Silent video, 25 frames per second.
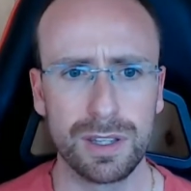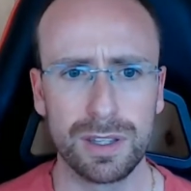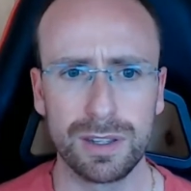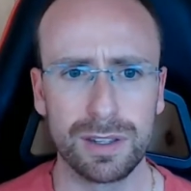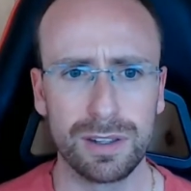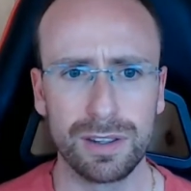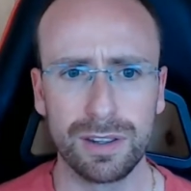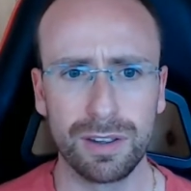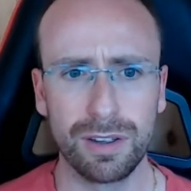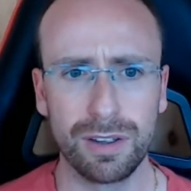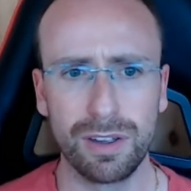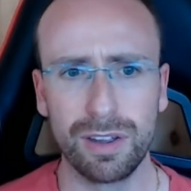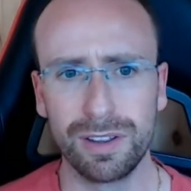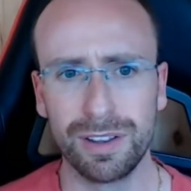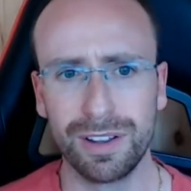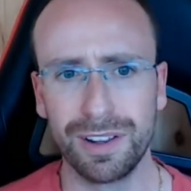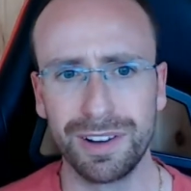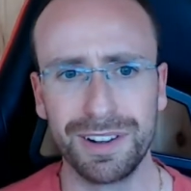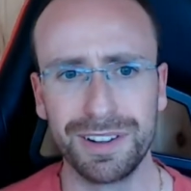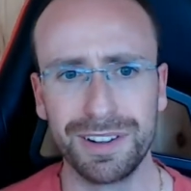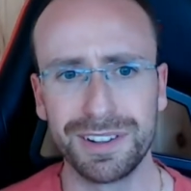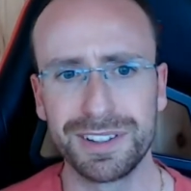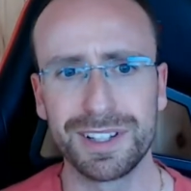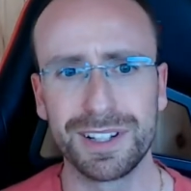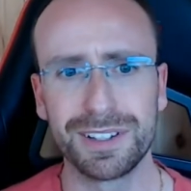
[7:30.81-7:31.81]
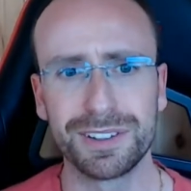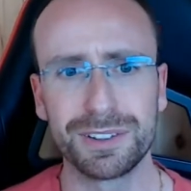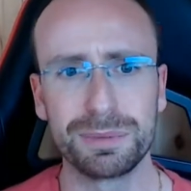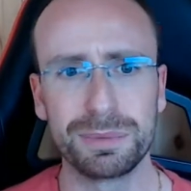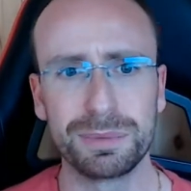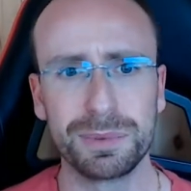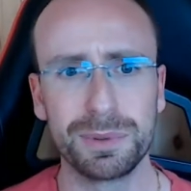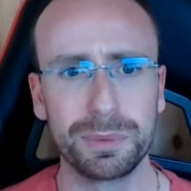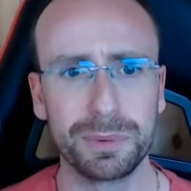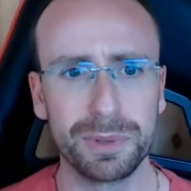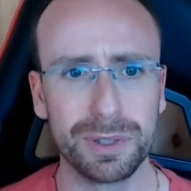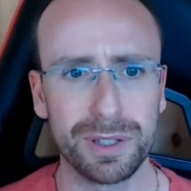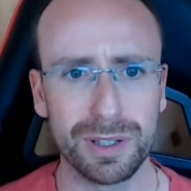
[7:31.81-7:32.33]
and it sounds a bit
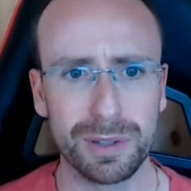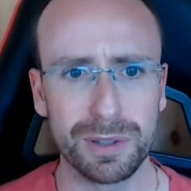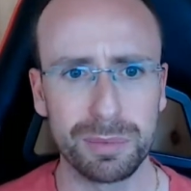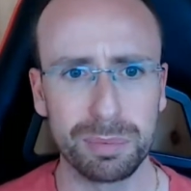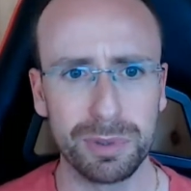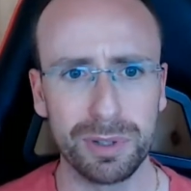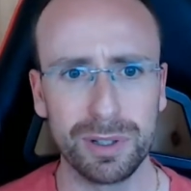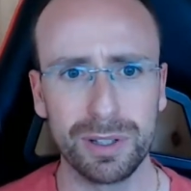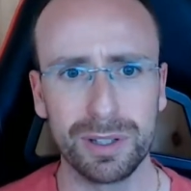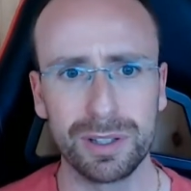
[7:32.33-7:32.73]
weird, but